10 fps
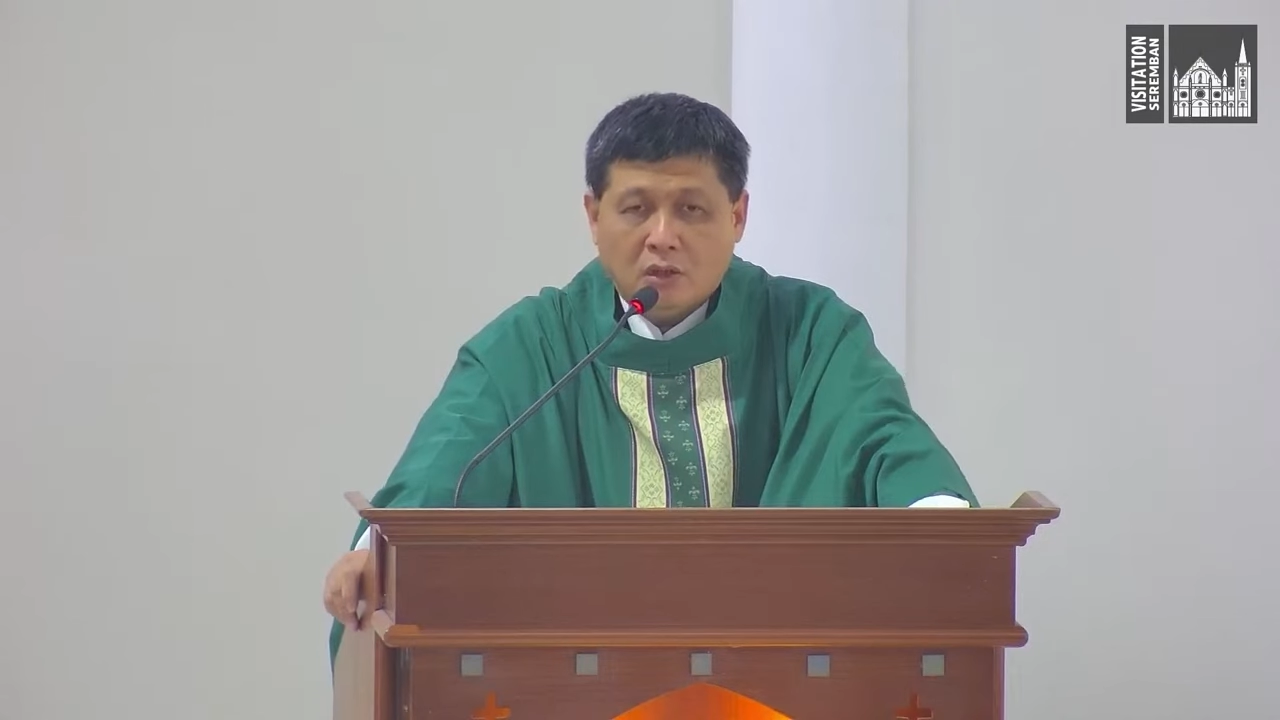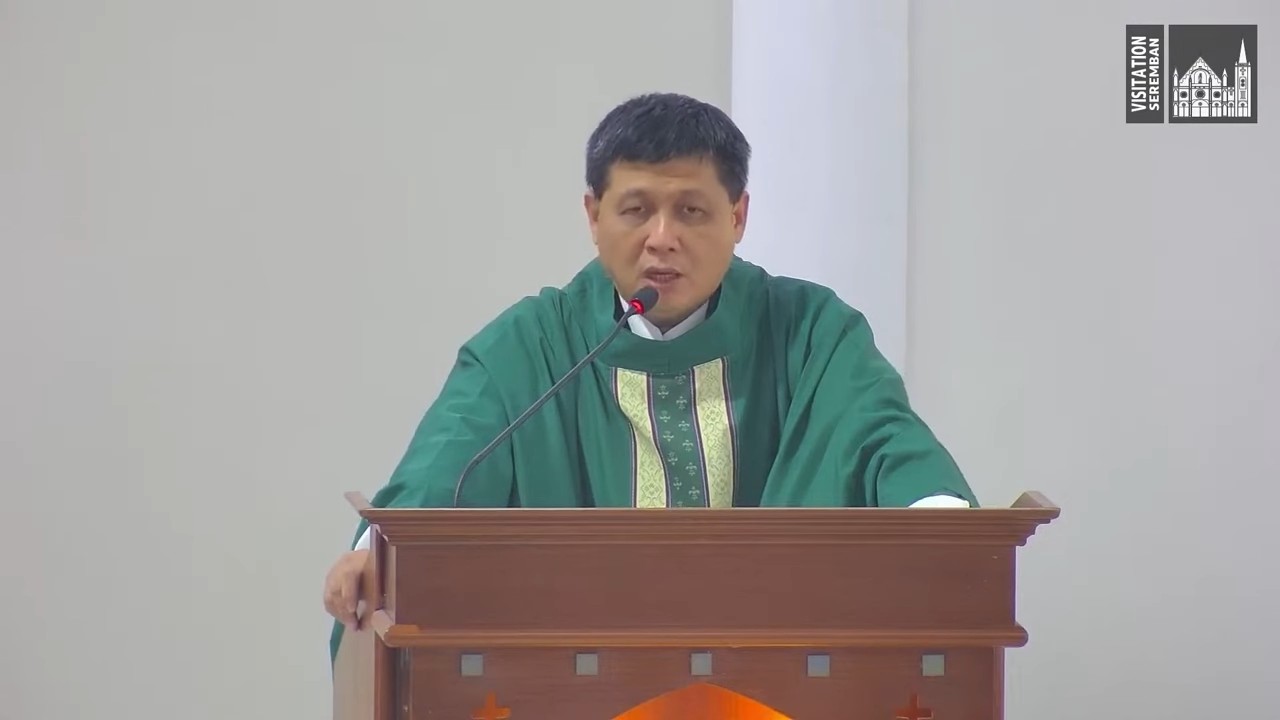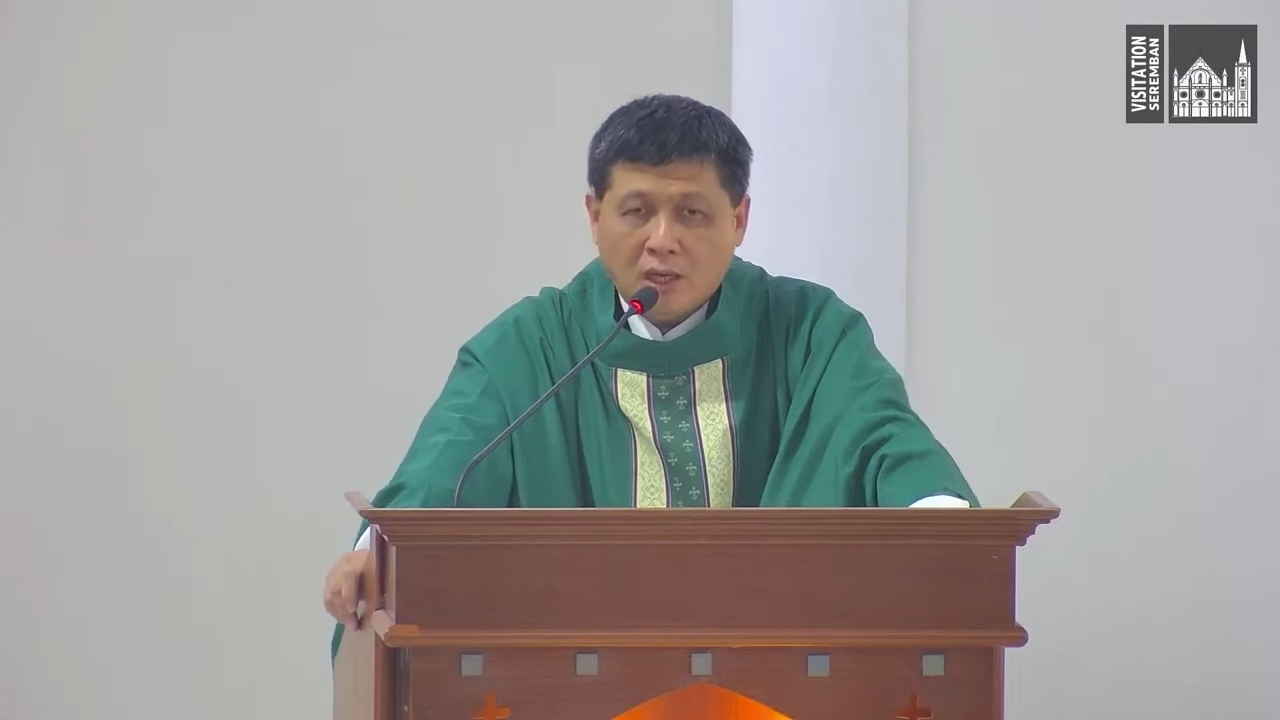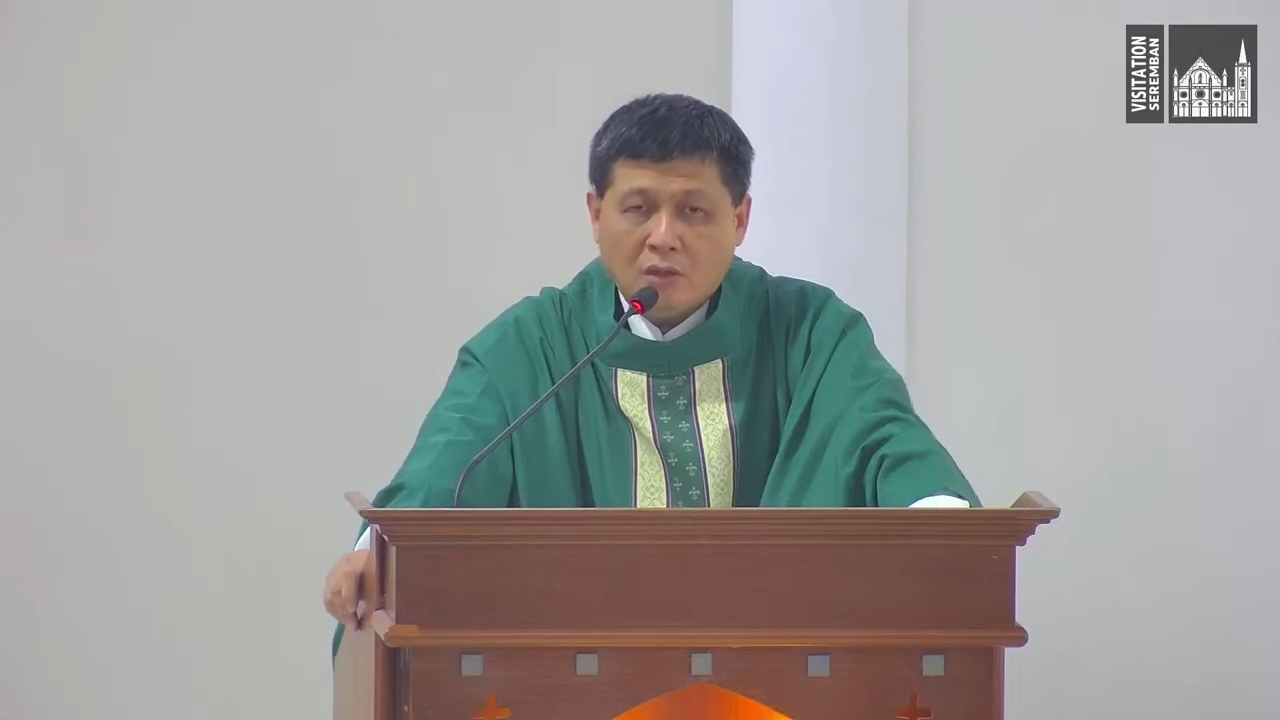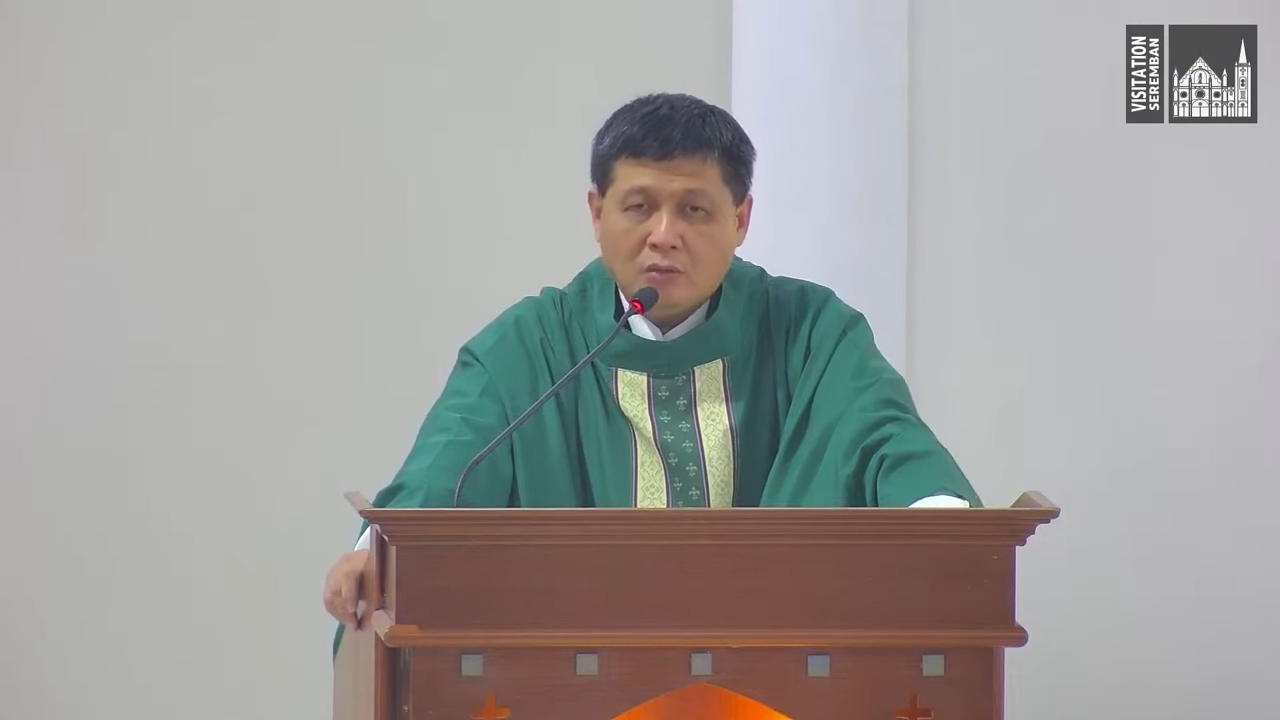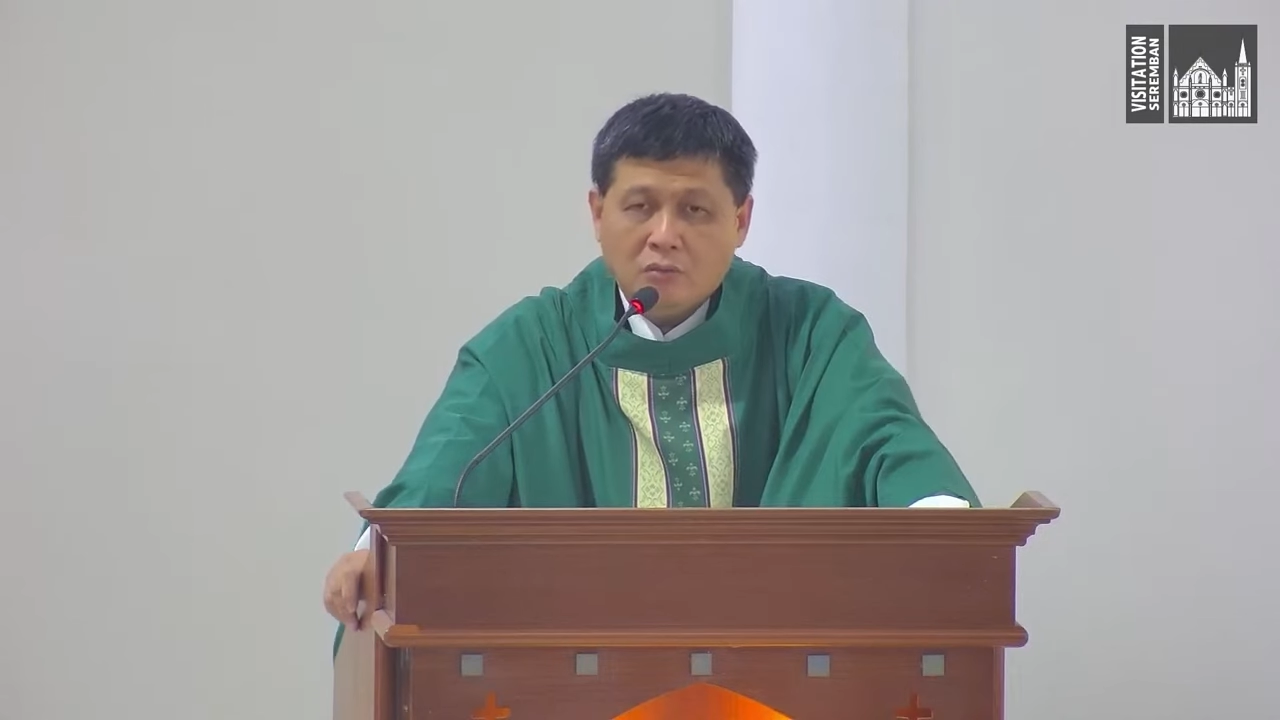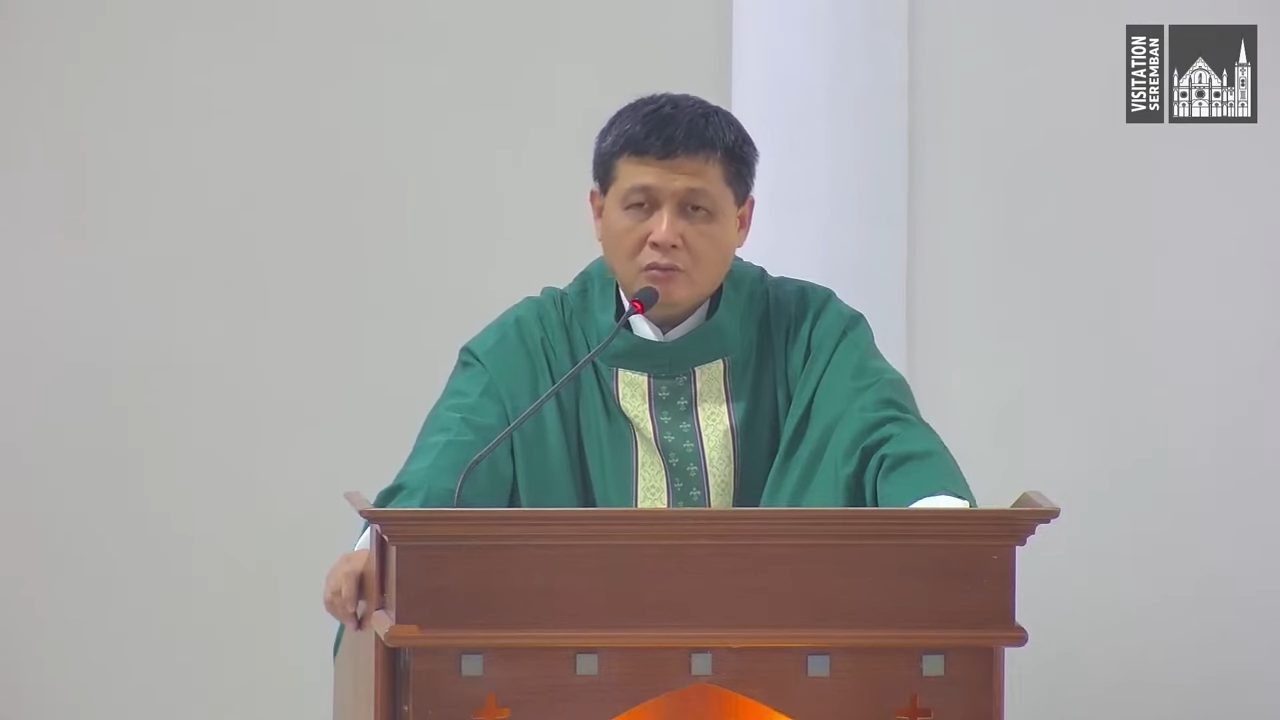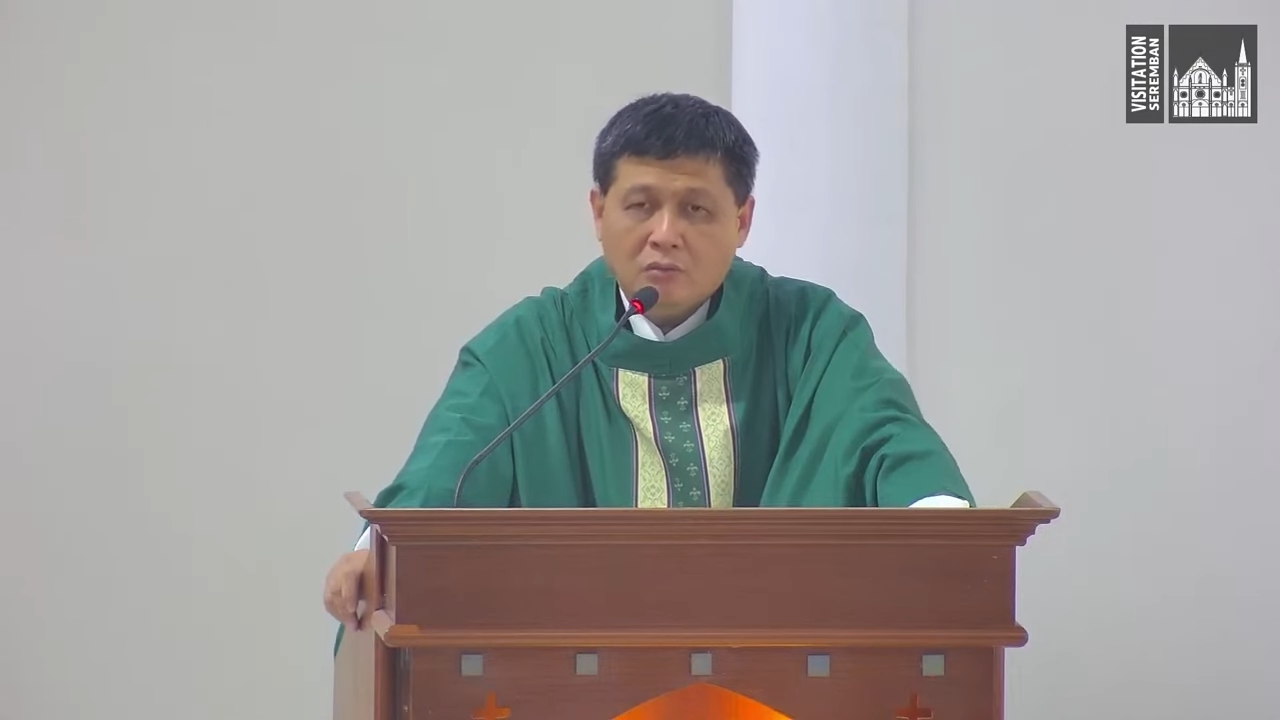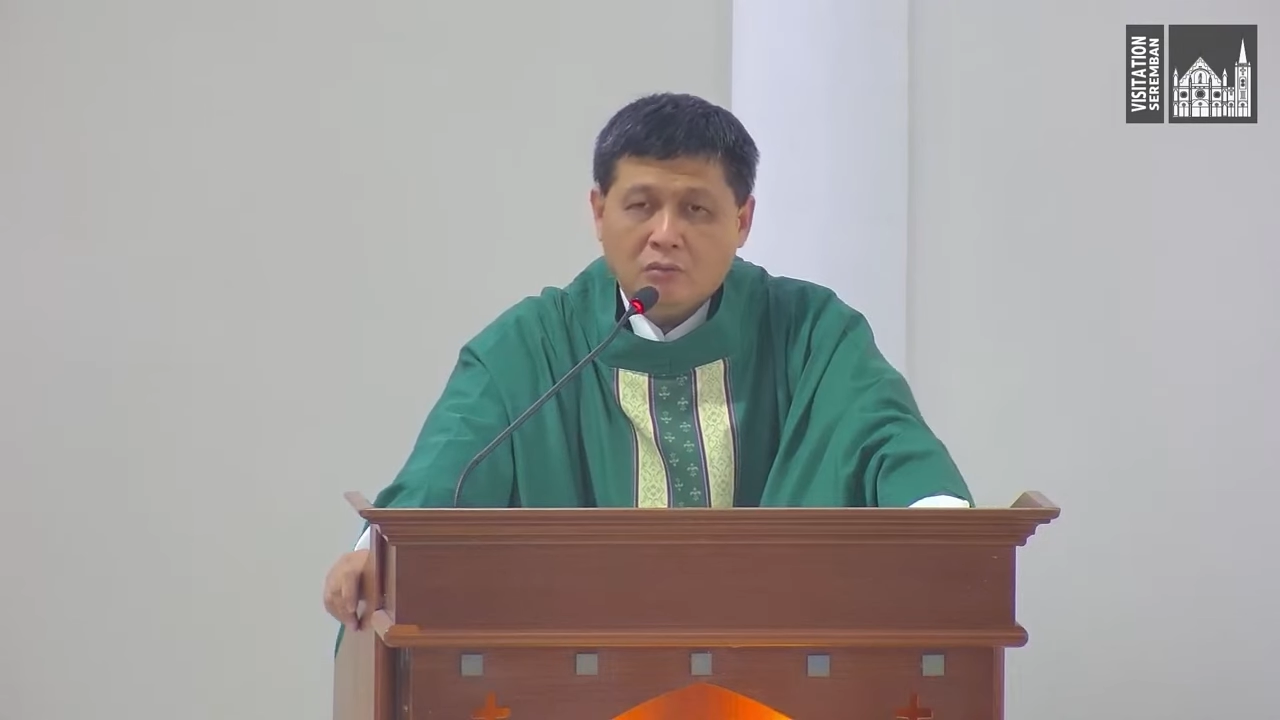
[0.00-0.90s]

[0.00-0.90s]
how